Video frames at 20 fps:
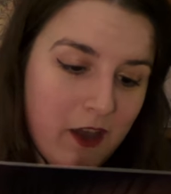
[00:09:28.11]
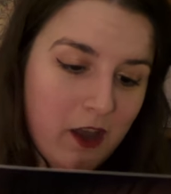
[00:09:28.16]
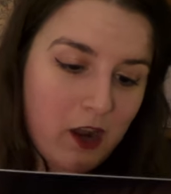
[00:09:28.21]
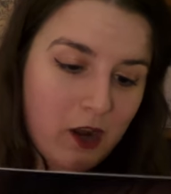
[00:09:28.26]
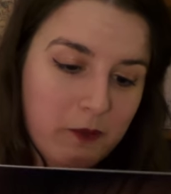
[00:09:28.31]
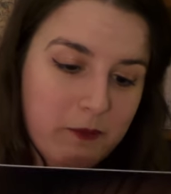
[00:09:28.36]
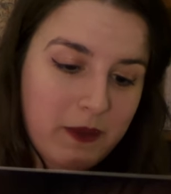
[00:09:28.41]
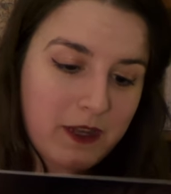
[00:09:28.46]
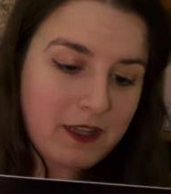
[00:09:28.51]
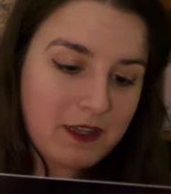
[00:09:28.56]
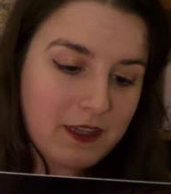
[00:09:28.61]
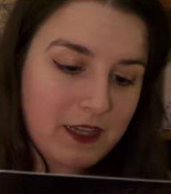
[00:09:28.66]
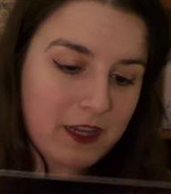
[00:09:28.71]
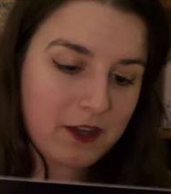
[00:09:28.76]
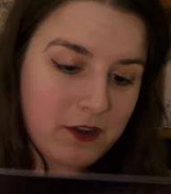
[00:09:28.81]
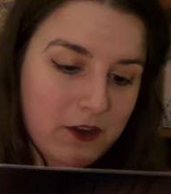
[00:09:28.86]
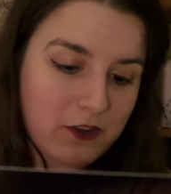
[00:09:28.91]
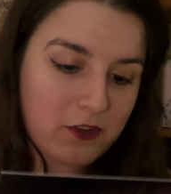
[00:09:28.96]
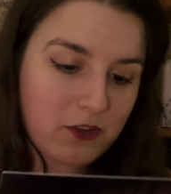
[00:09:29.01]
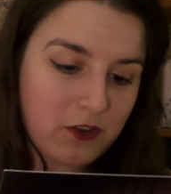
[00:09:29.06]
Our main
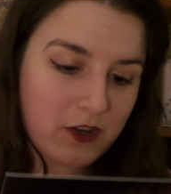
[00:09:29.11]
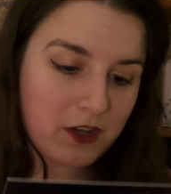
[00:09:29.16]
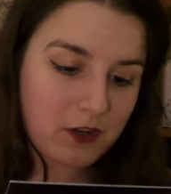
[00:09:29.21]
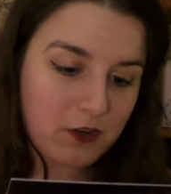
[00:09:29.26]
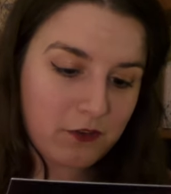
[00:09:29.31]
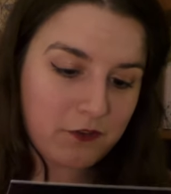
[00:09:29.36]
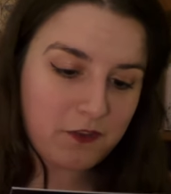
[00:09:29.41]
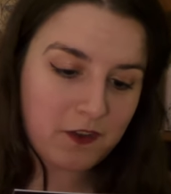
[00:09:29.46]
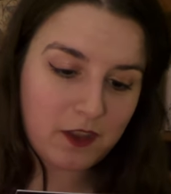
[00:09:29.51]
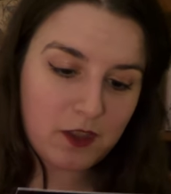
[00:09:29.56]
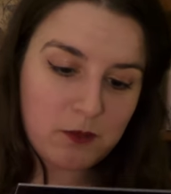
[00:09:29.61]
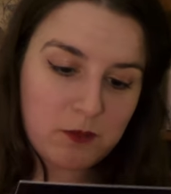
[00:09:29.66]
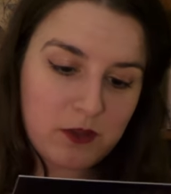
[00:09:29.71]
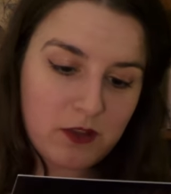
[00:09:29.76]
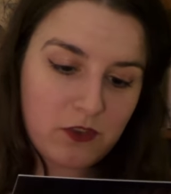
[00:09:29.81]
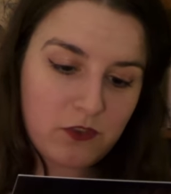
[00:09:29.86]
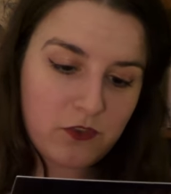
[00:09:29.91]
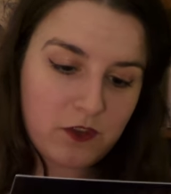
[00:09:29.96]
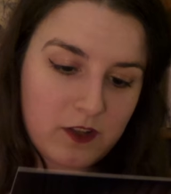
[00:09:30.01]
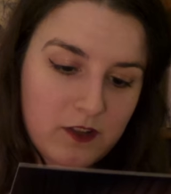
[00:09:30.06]
character and her fellow
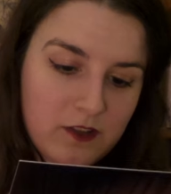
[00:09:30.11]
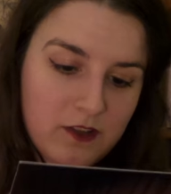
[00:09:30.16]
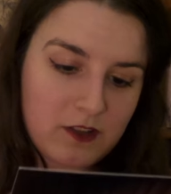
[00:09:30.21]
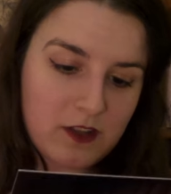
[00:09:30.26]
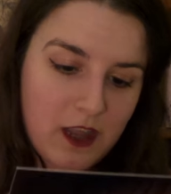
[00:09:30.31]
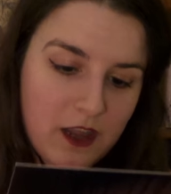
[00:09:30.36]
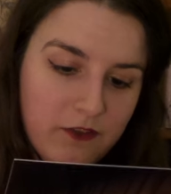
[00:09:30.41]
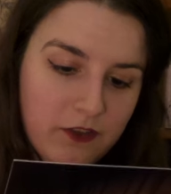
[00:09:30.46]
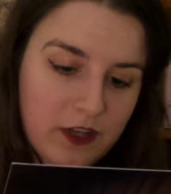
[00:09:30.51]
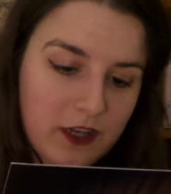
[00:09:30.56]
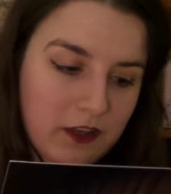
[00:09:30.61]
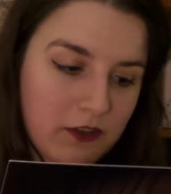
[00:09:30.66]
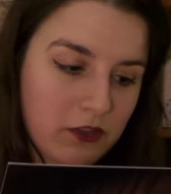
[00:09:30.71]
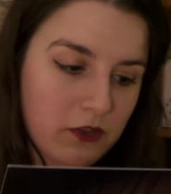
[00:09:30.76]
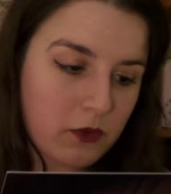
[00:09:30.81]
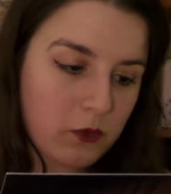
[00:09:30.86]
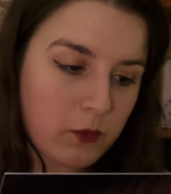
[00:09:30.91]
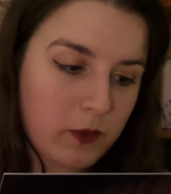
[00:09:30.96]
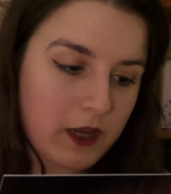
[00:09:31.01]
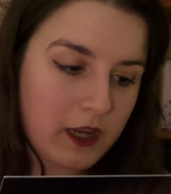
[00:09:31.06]
misfits navigate
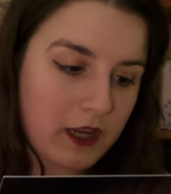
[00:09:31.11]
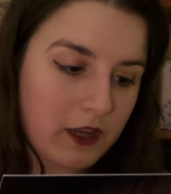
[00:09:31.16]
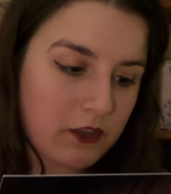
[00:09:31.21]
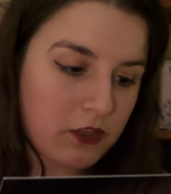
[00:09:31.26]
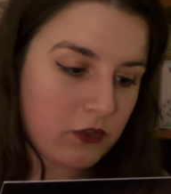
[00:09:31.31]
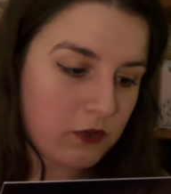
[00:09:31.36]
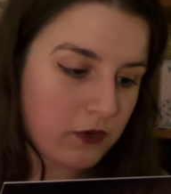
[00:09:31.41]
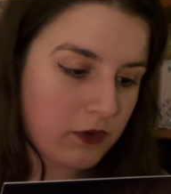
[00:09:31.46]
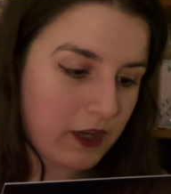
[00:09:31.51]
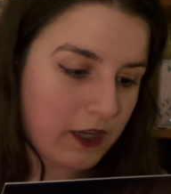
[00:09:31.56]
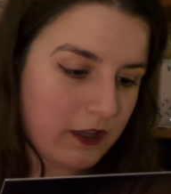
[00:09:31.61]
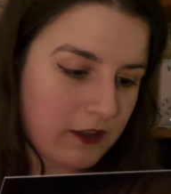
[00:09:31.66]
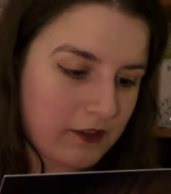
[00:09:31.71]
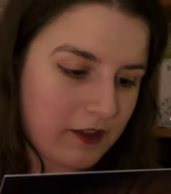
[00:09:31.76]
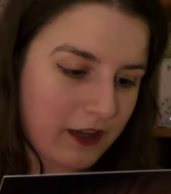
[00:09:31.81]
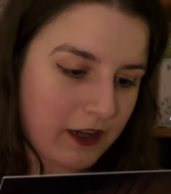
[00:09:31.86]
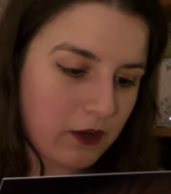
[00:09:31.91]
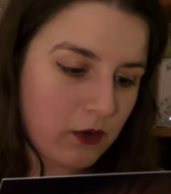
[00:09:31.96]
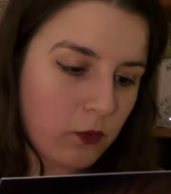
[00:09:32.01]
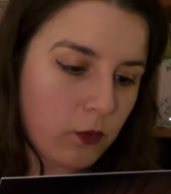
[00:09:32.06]
their way through a
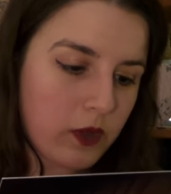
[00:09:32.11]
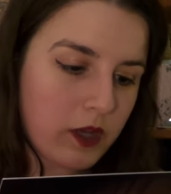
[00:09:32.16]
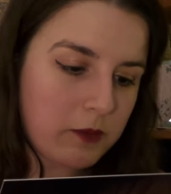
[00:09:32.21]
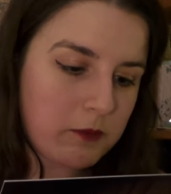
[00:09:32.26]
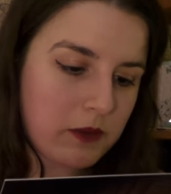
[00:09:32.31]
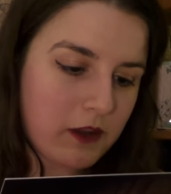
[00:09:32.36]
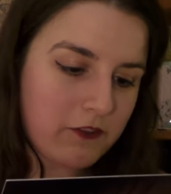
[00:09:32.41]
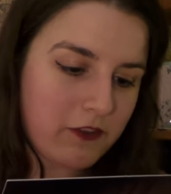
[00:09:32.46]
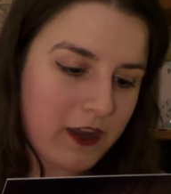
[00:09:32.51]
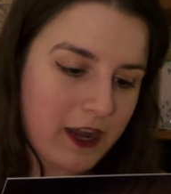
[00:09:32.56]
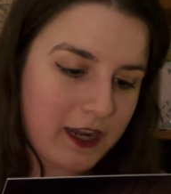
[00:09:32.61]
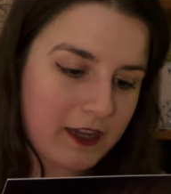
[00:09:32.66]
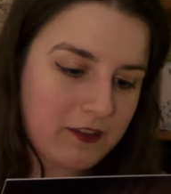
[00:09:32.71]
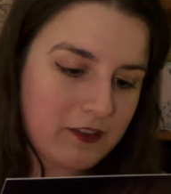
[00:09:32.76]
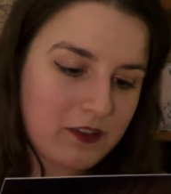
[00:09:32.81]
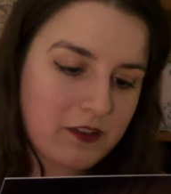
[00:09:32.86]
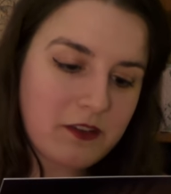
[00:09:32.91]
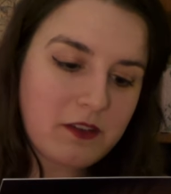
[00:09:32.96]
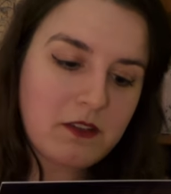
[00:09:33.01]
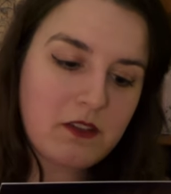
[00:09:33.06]
tangled web of
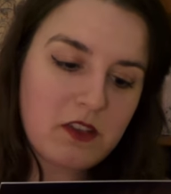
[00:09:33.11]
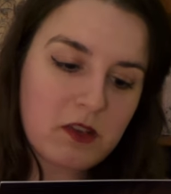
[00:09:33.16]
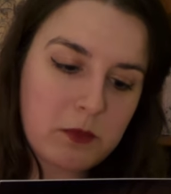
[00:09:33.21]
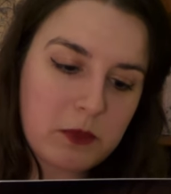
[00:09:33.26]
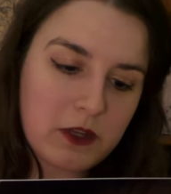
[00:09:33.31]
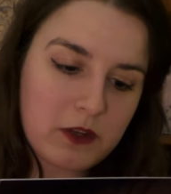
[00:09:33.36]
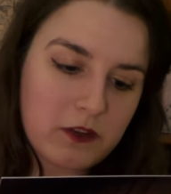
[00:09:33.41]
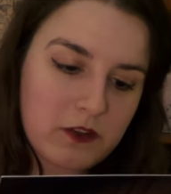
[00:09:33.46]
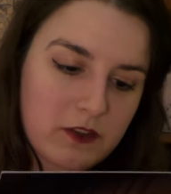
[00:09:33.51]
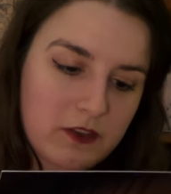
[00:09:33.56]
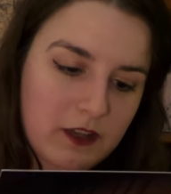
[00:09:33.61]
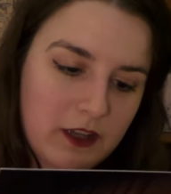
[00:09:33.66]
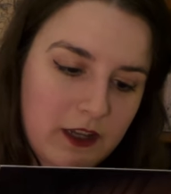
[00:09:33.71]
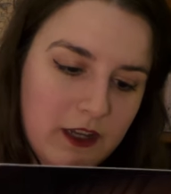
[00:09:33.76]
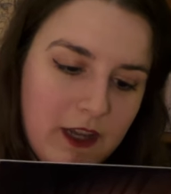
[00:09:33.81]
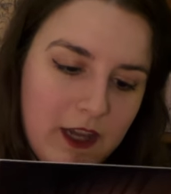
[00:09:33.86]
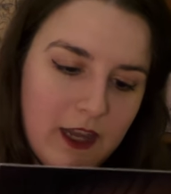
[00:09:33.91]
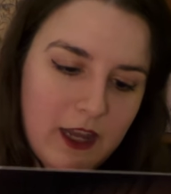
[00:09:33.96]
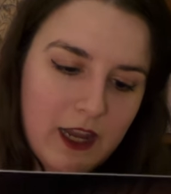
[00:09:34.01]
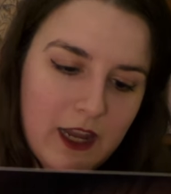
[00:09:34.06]
heists and conspiracy
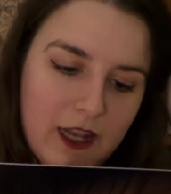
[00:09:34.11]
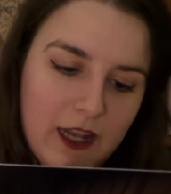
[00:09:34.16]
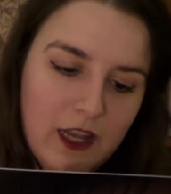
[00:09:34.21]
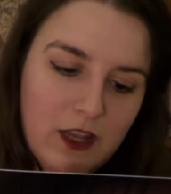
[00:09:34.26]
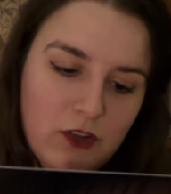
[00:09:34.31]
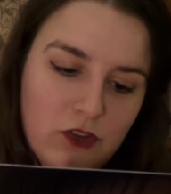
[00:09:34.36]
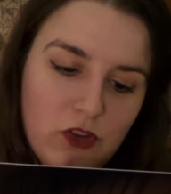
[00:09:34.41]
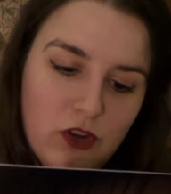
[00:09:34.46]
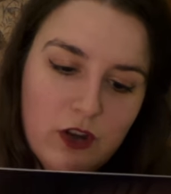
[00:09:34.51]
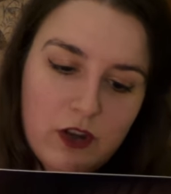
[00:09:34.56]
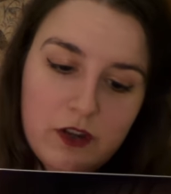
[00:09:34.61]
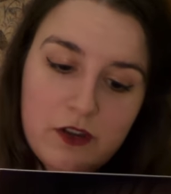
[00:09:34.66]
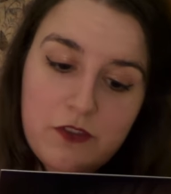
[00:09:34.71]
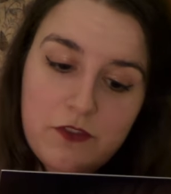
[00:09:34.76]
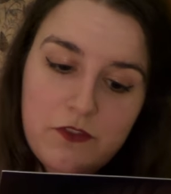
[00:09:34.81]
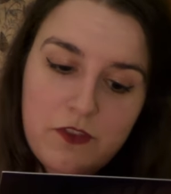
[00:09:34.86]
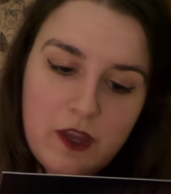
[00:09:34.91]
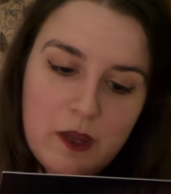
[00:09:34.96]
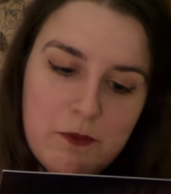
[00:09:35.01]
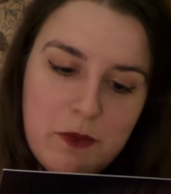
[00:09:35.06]
in a dark
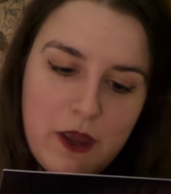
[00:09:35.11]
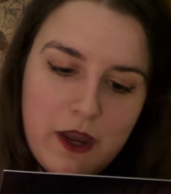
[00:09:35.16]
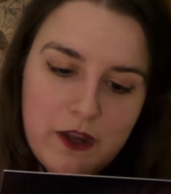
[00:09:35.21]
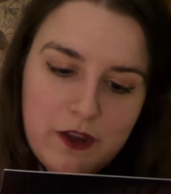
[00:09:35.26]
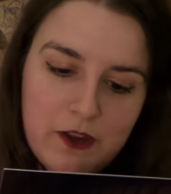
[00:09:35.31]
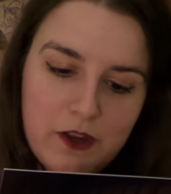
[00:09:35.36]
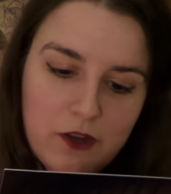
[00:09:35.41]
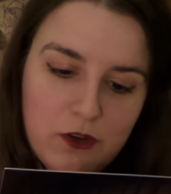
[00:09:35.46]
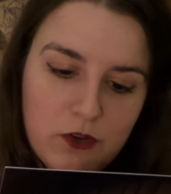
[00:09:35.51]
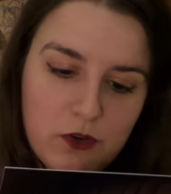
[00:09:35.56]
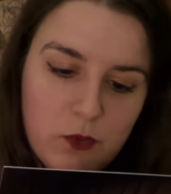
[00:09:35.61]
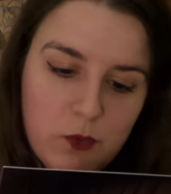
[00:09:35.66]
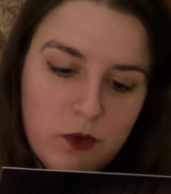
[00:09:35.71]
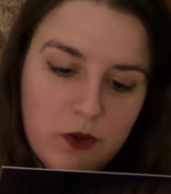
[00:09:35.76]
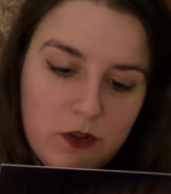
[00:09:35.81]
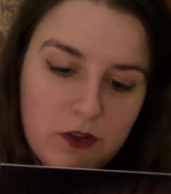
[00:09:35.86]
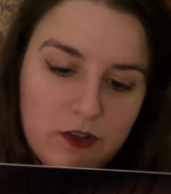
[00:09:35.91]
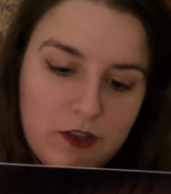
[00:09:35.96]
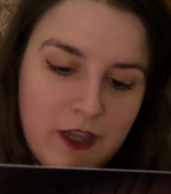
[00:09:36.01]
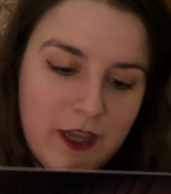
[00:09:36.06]
vampire
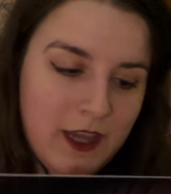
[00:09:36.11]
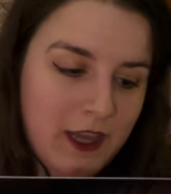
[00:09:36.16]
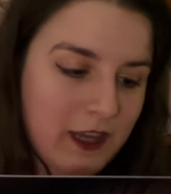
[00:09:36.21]
underworld.